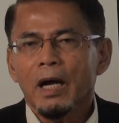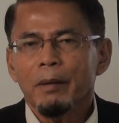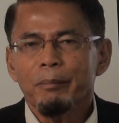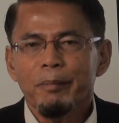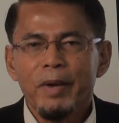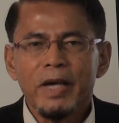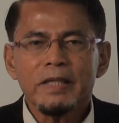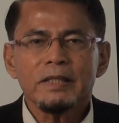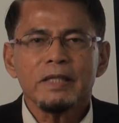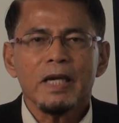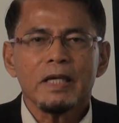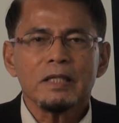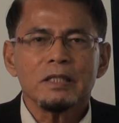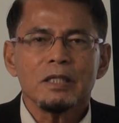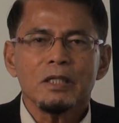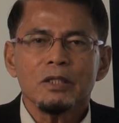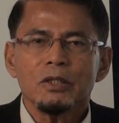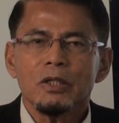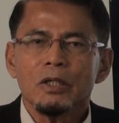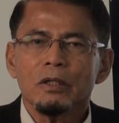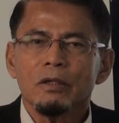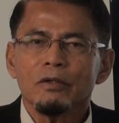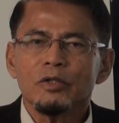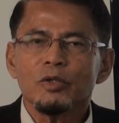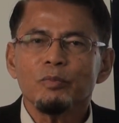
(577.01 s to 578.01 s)
mass
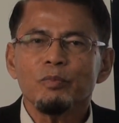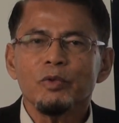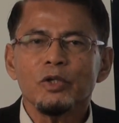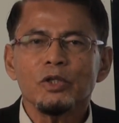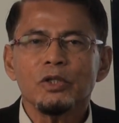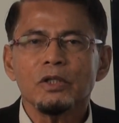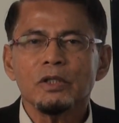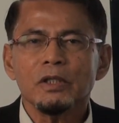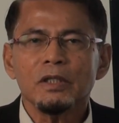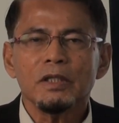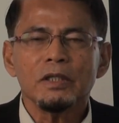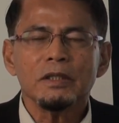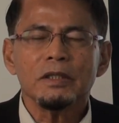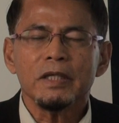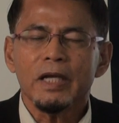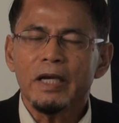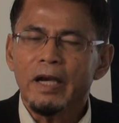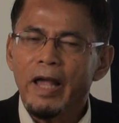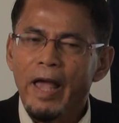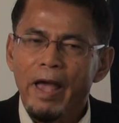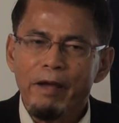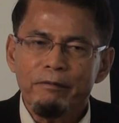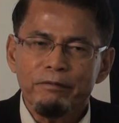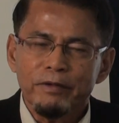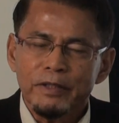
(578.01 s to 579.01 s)
extinction of species and
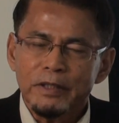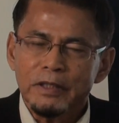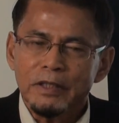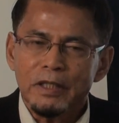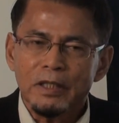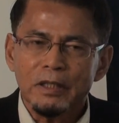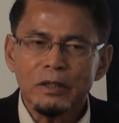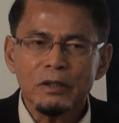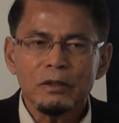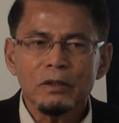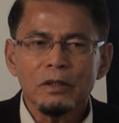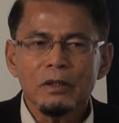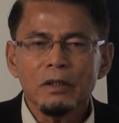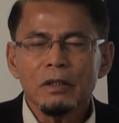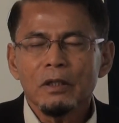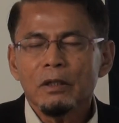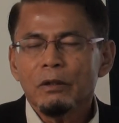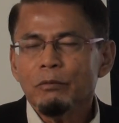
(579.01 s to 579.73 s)
everything.